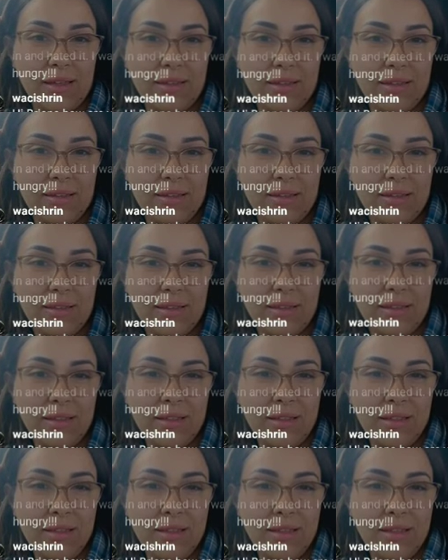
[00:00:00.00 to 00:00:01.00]

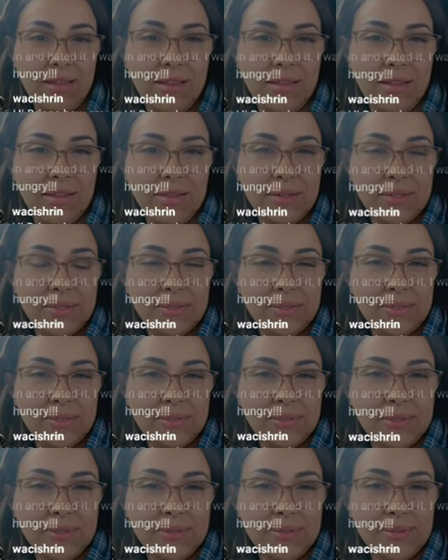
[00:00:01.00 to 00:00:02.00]

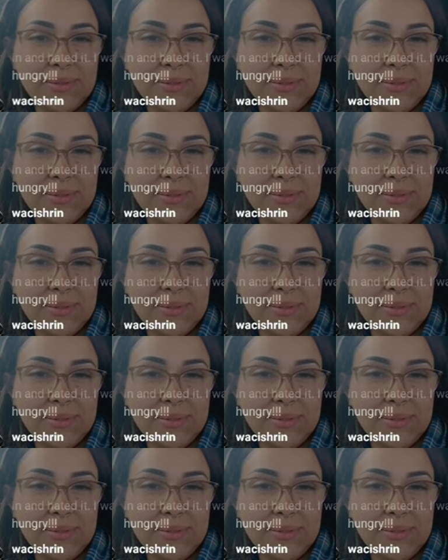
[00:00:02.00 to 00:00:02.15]
Nobody speaks.